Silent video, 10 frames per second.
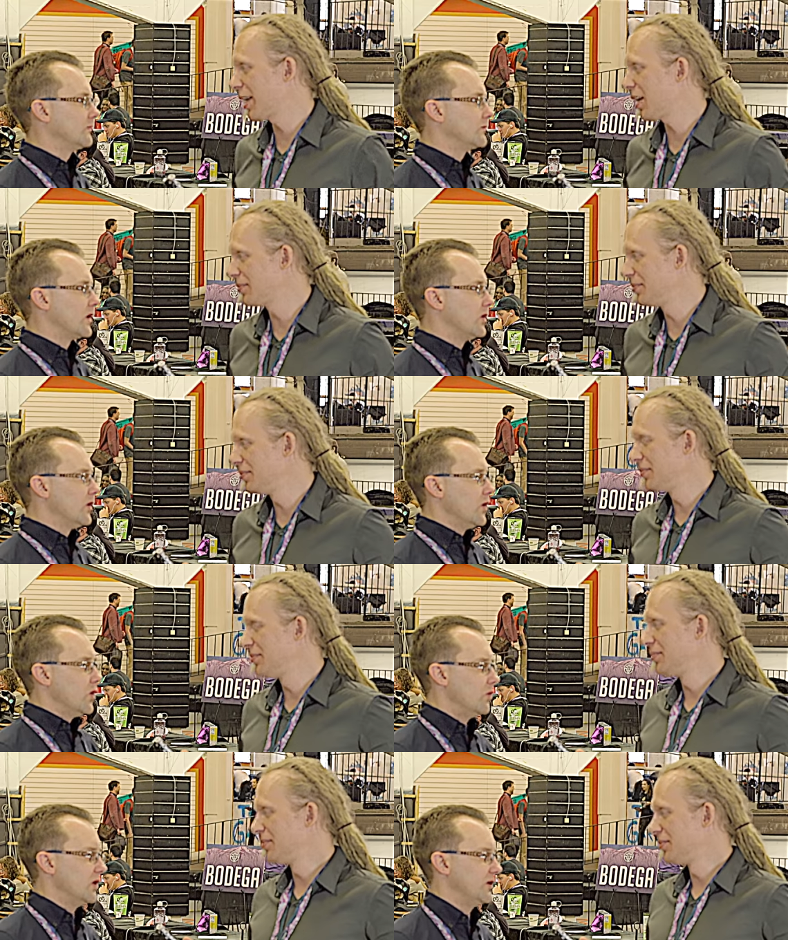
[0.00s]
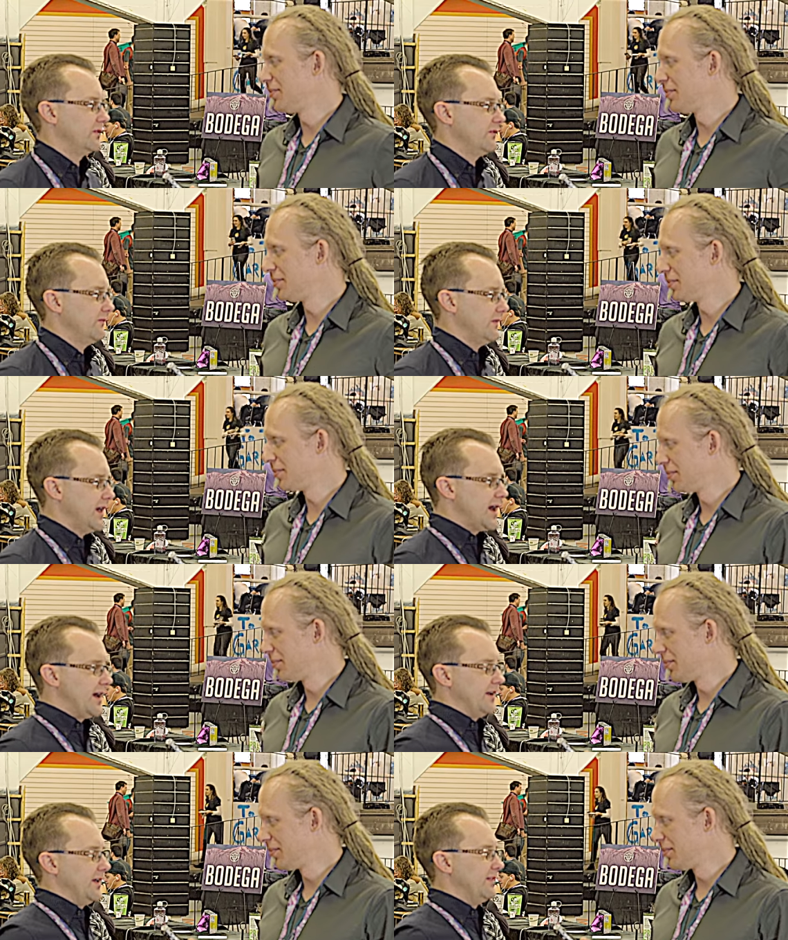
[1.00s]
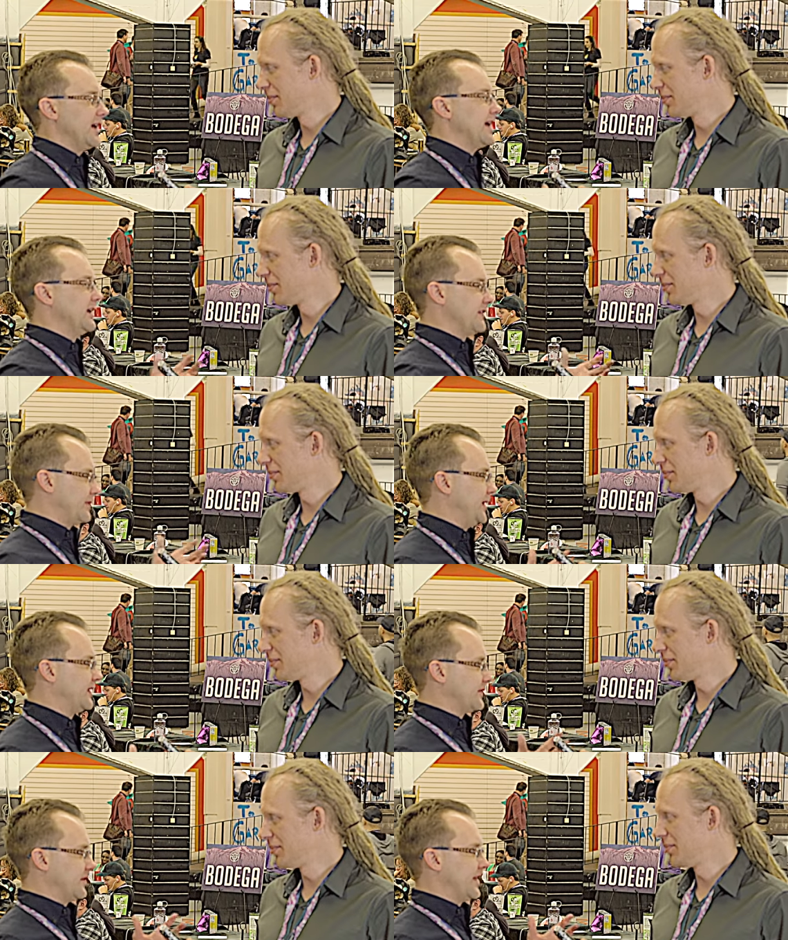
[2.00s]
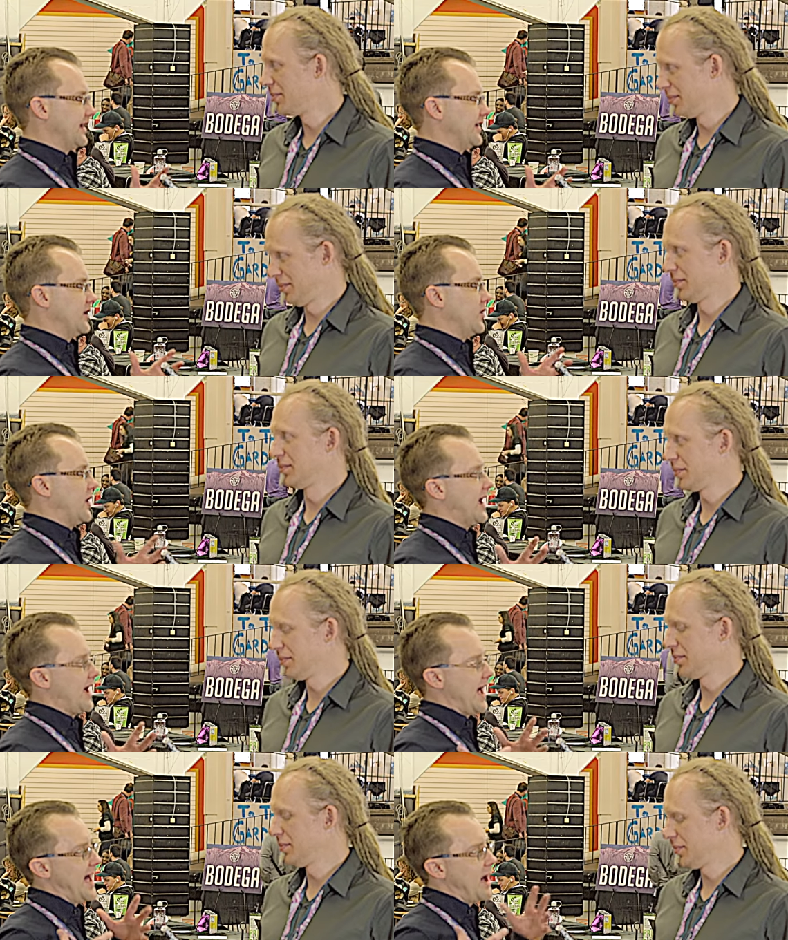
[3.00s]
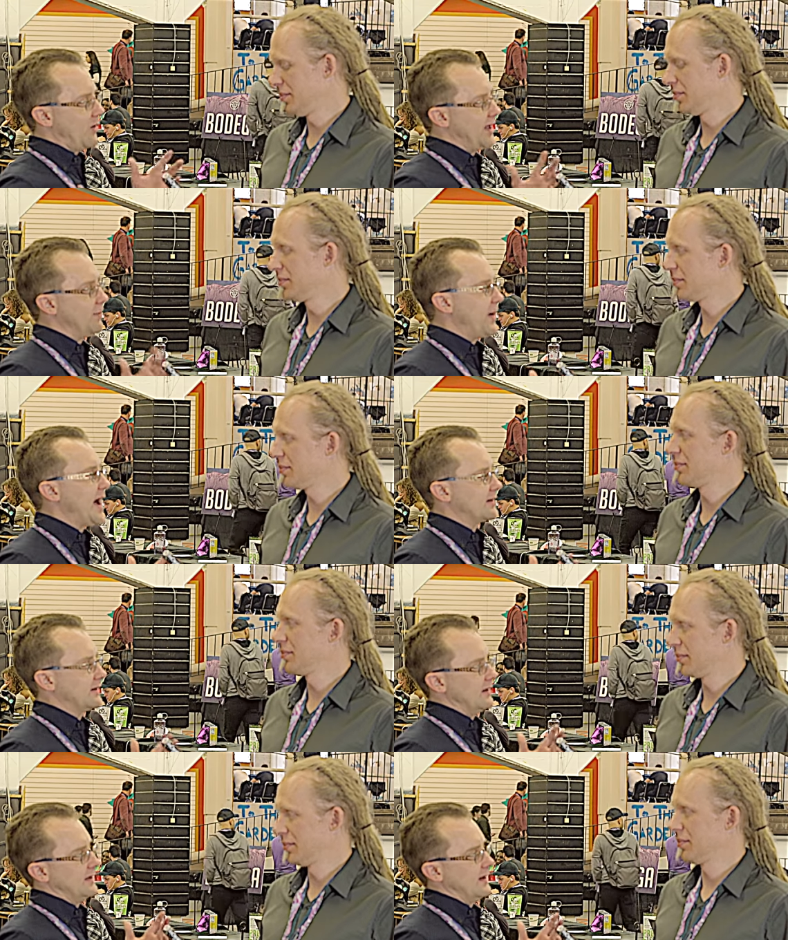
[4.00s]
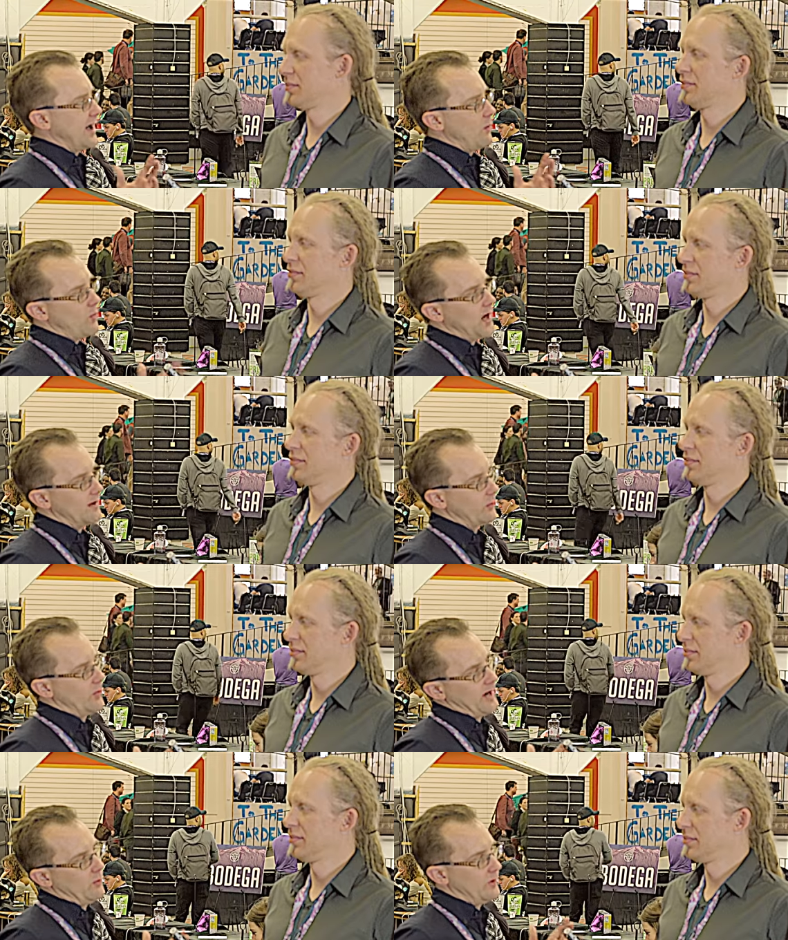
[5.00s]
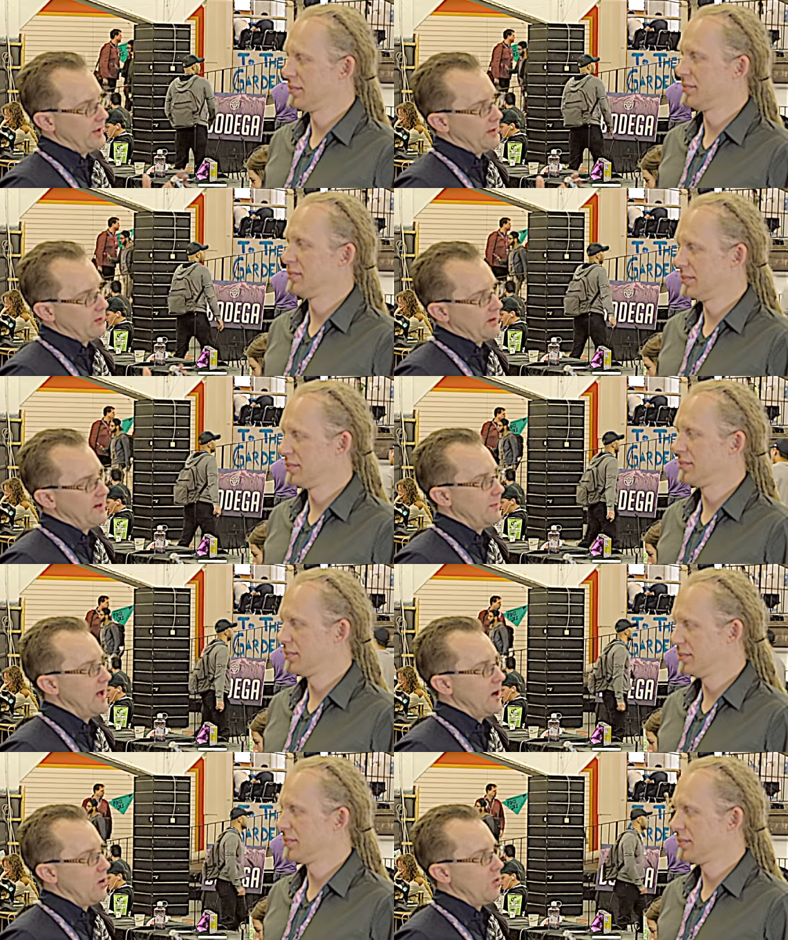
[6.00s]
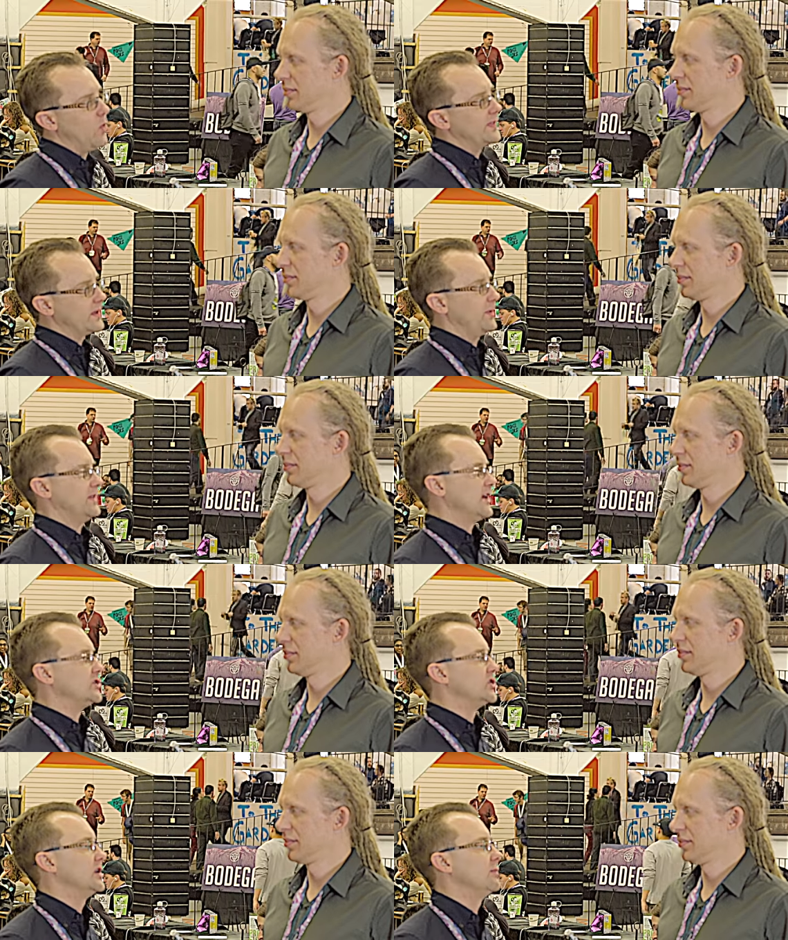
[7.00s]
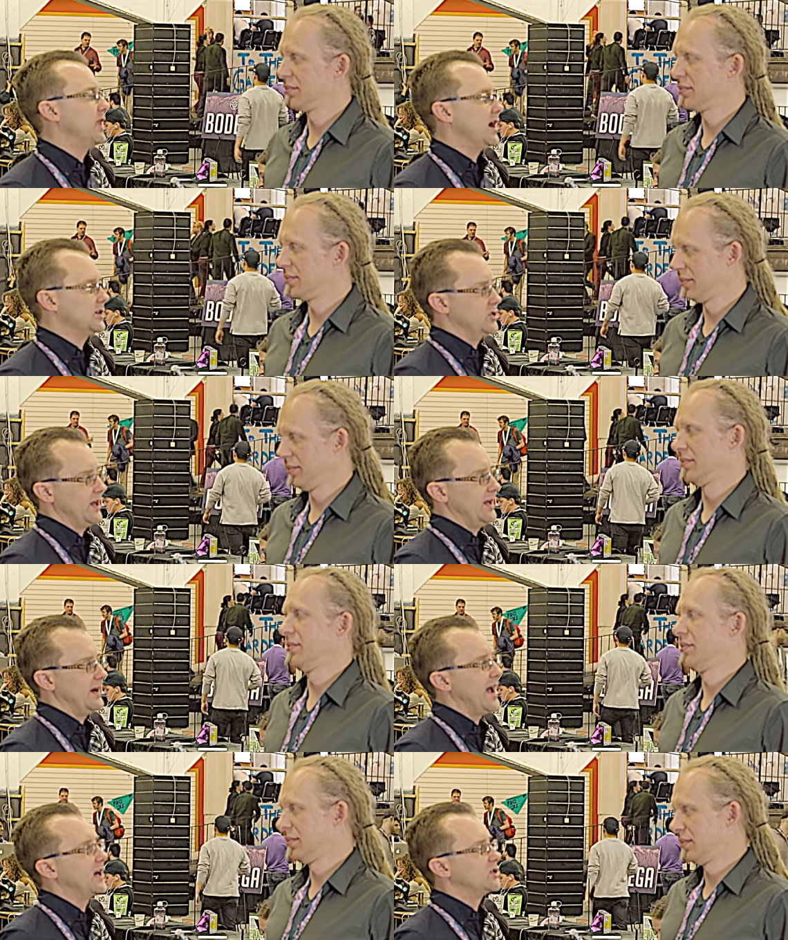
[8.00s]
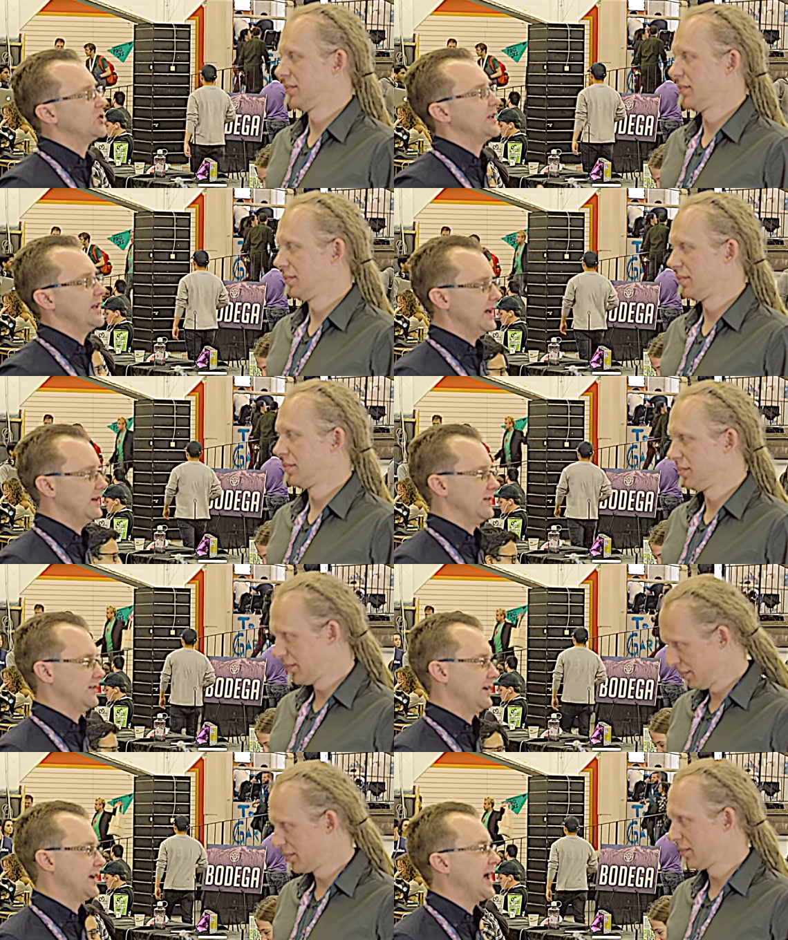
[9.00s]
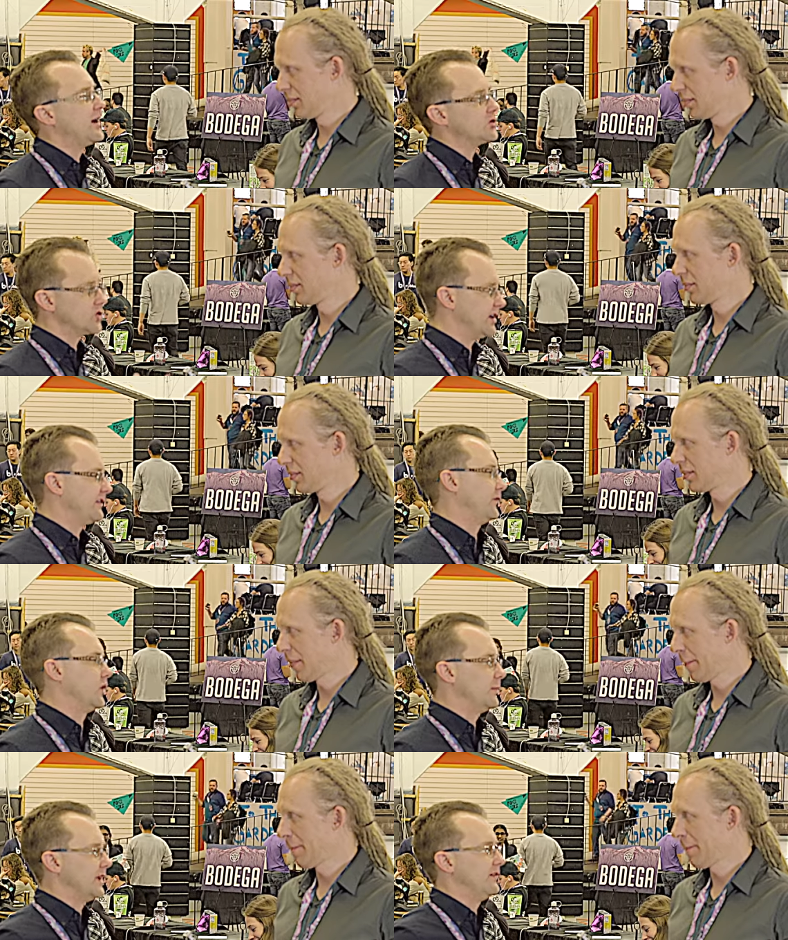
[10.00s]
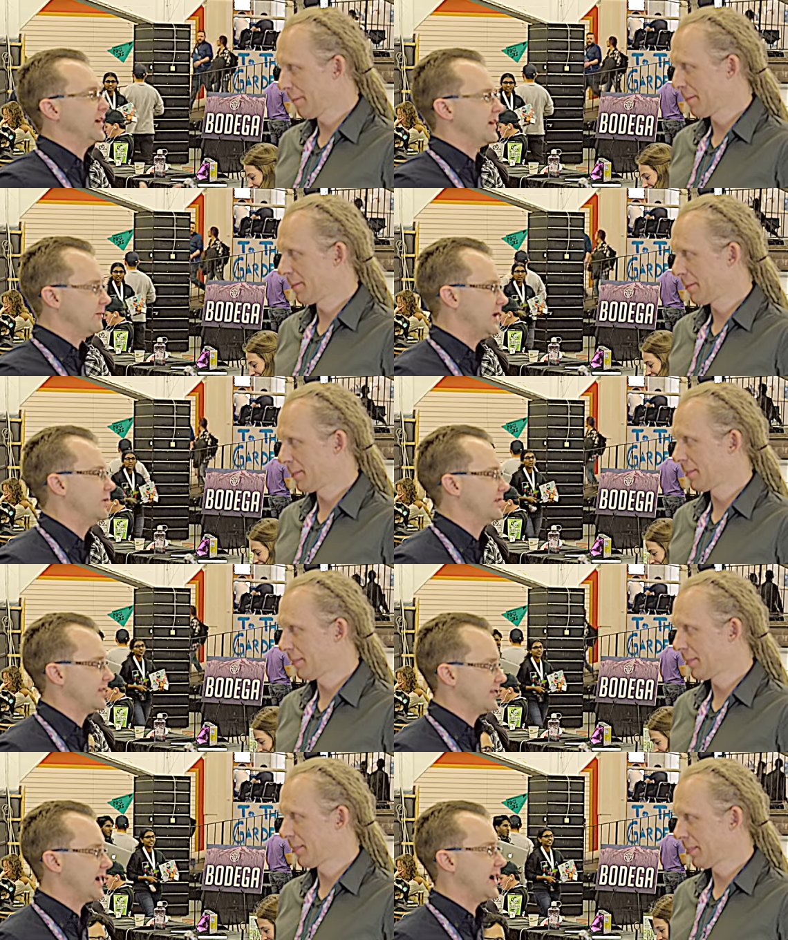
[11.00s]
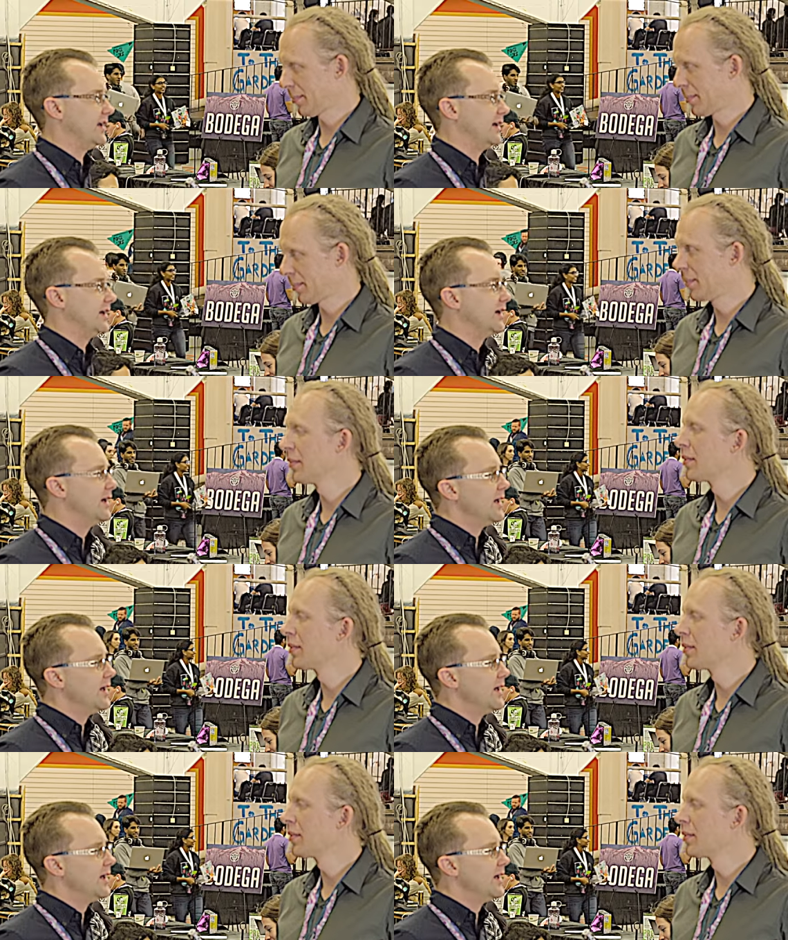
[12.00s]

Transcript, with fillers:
Speaker 1: about? Well, yeah, and, and, that kind of speaks to like you know how impacted I was when I really learned about what the potential of blockchain actually is and how transformative it can be with society.